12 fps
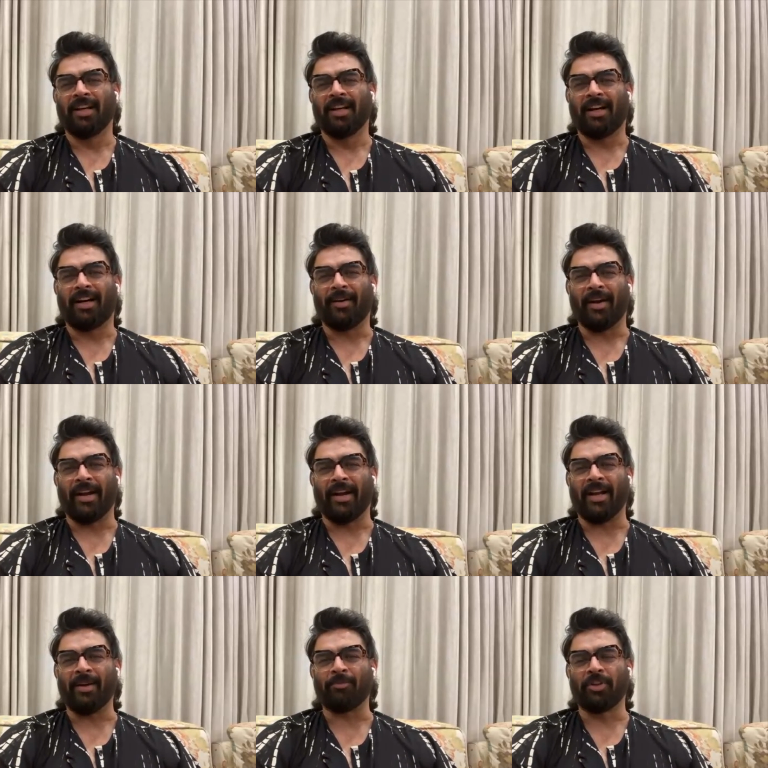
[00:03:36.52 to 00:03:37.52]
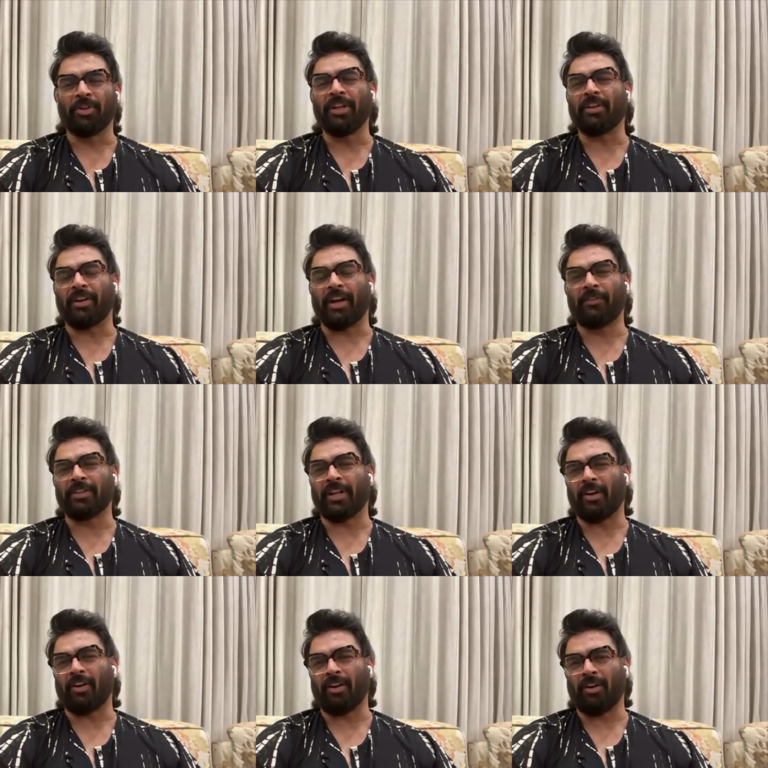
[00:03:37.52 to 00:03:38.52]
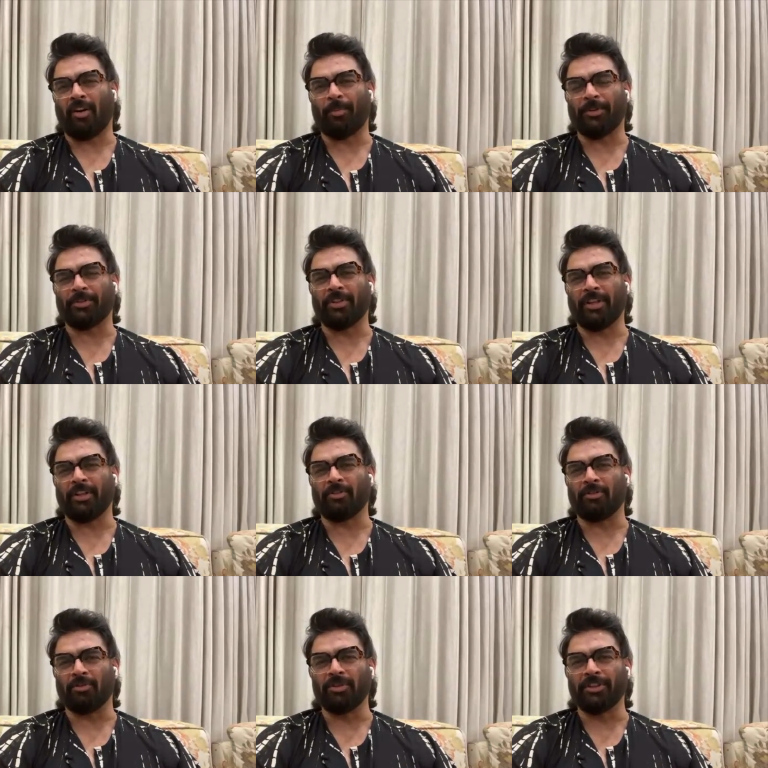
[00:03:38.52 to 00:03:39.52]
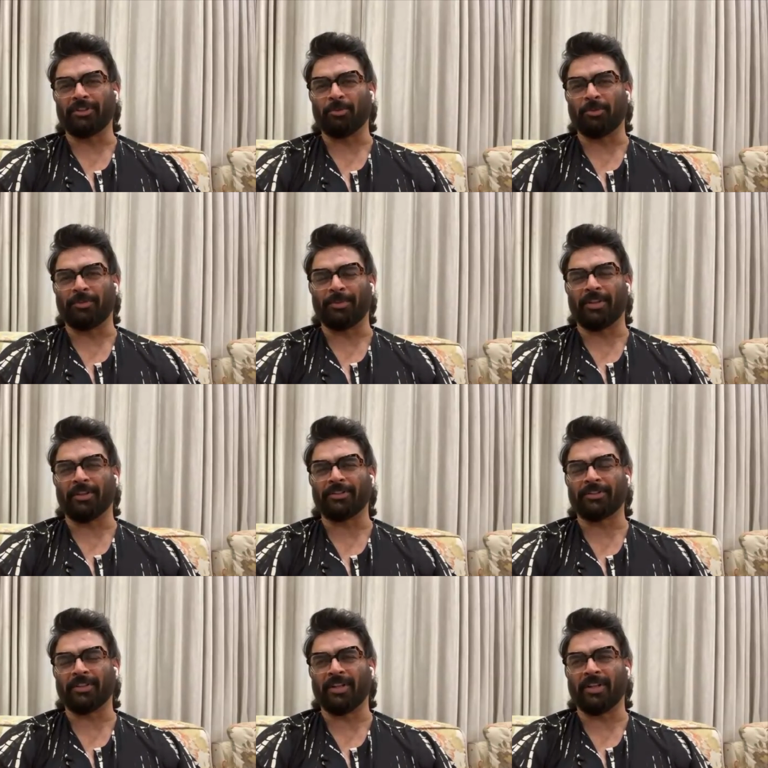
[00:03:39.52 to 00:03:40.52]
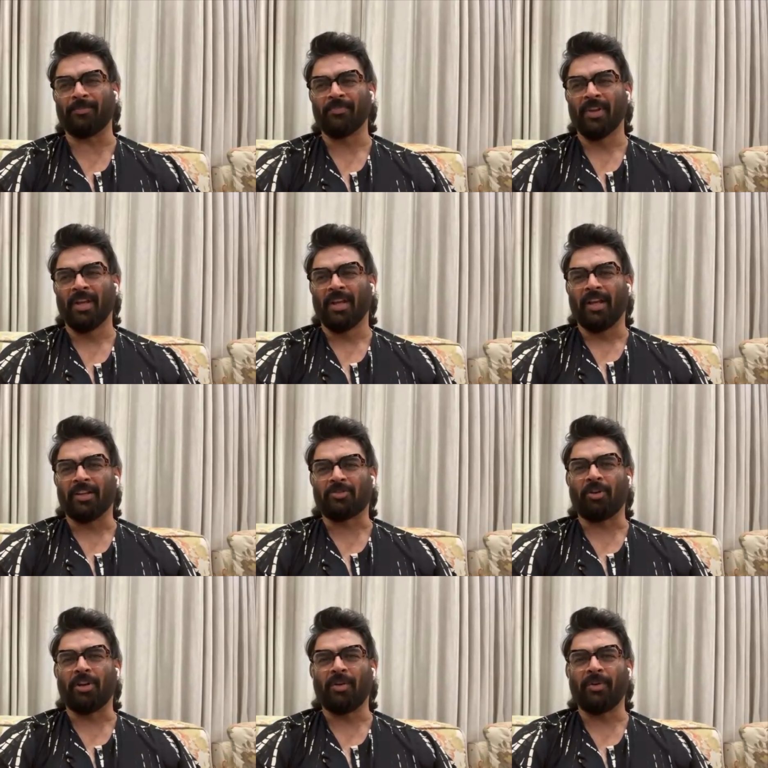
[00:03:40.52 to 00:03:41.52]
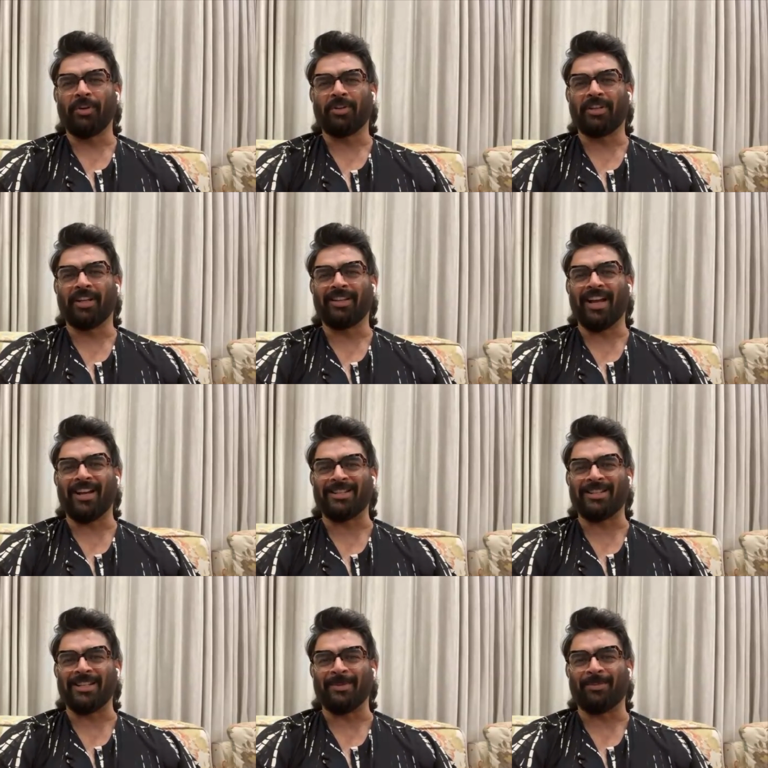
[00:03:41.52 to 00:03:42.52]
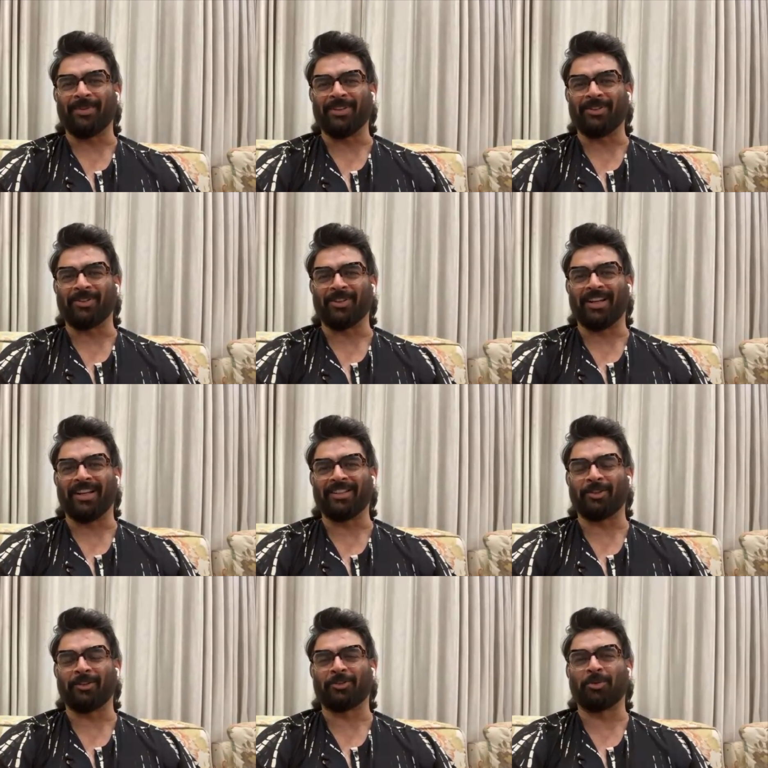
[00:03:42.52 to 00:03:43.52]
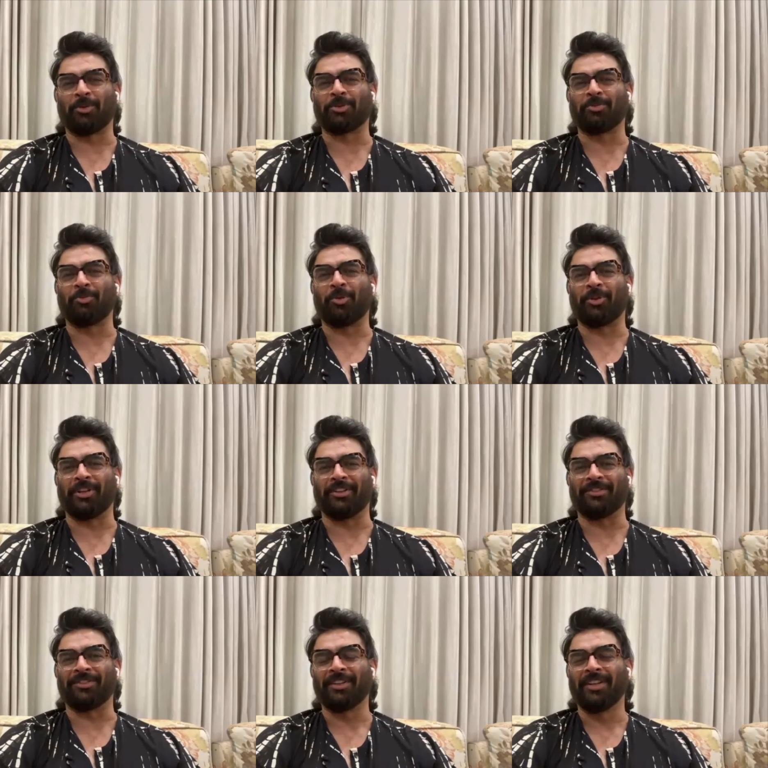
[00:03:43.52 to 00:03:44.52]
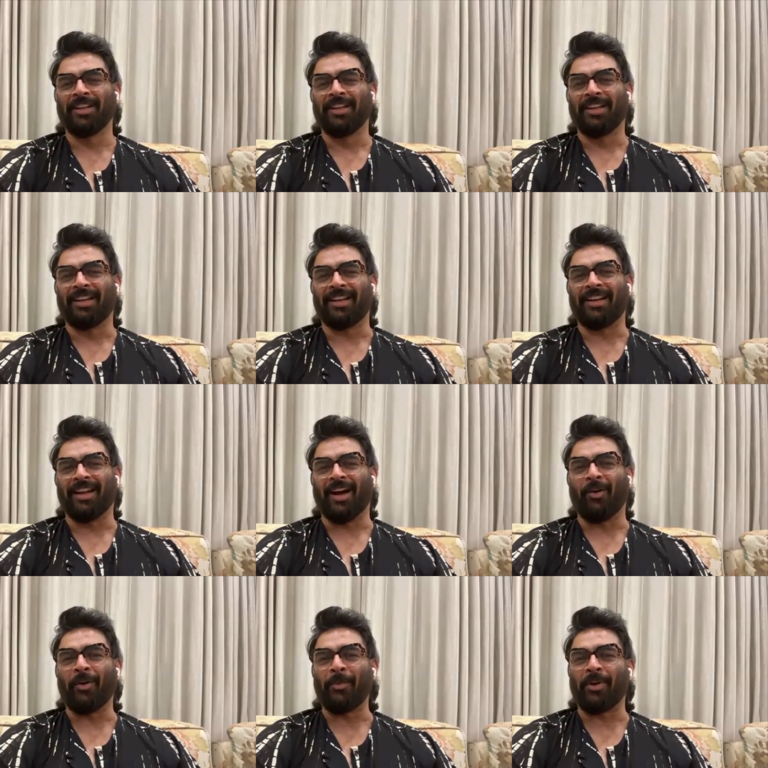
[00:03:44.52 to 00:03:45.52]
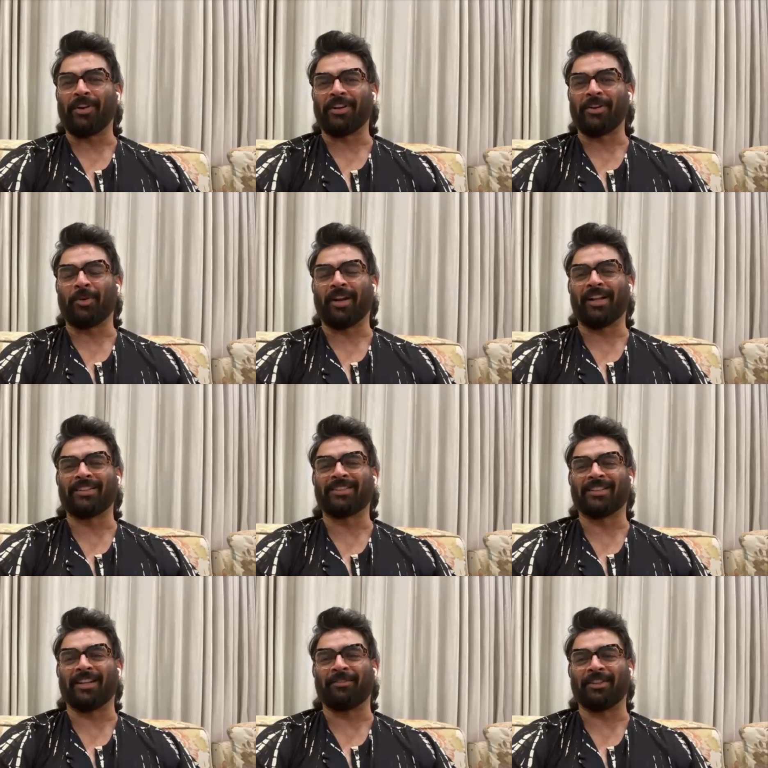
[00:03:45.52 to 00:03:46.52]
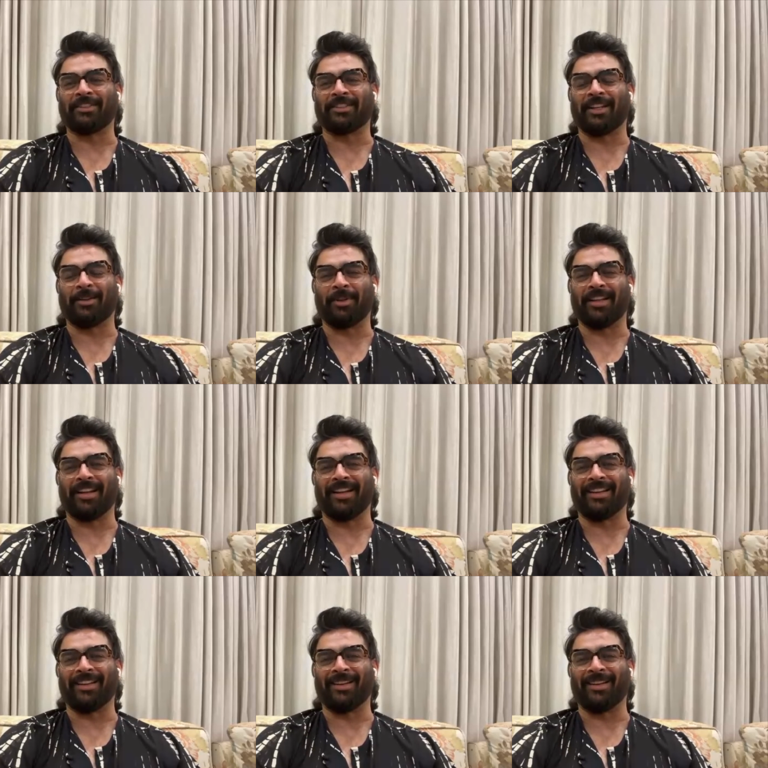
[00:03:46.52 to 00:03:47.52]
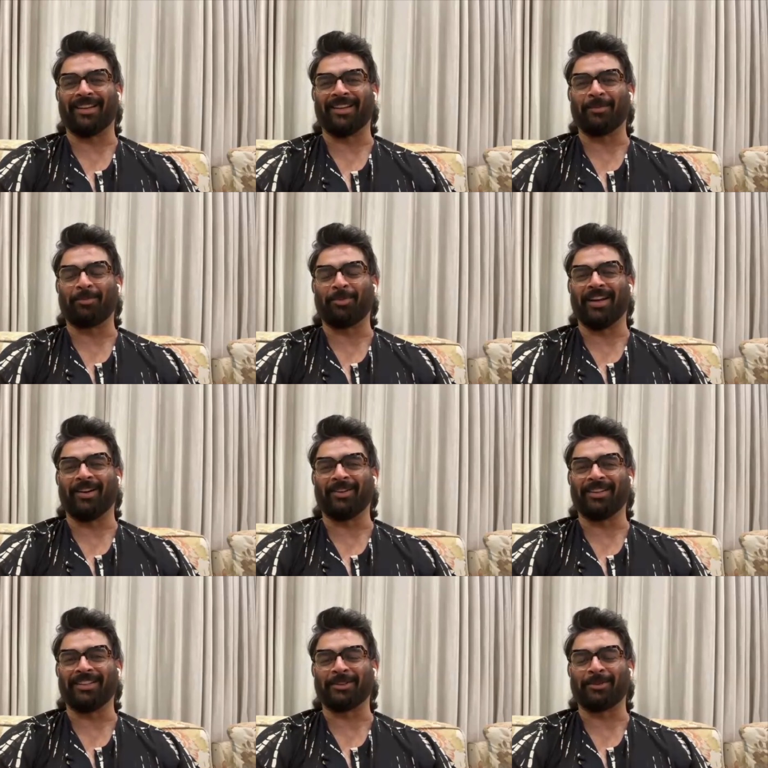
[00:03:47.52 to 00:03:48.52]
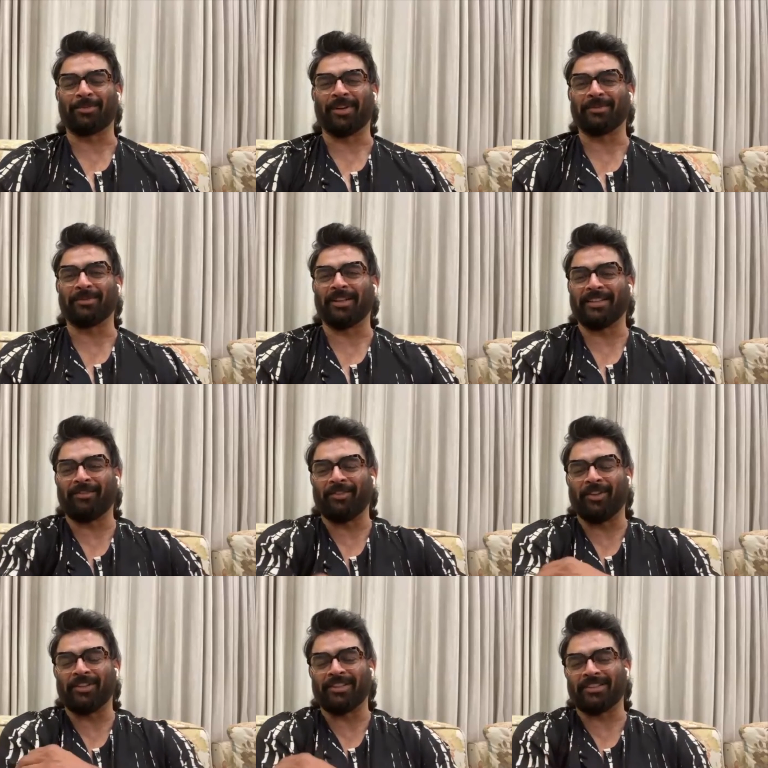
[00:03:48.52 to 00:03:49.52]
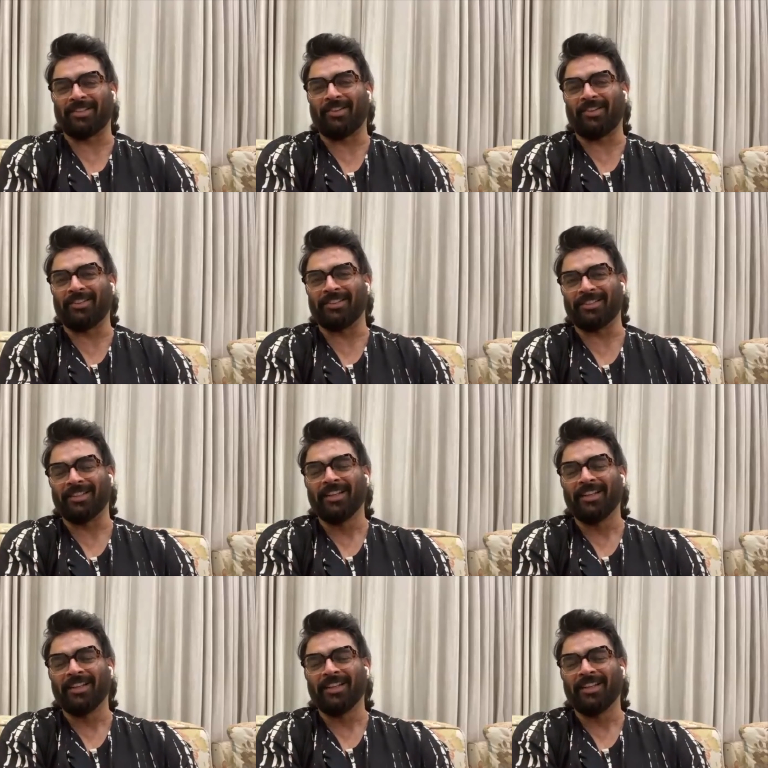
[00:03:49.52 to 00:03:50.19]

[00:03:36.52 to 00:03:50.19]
Uh, and I'm really grateful that I got an opportunity to do this movie because uh, it's only when you dig that deep do you realize you have so much more to give. And now I'm wondering what else is left inside me that I can uh, pull out and surprise myself, not just the audience.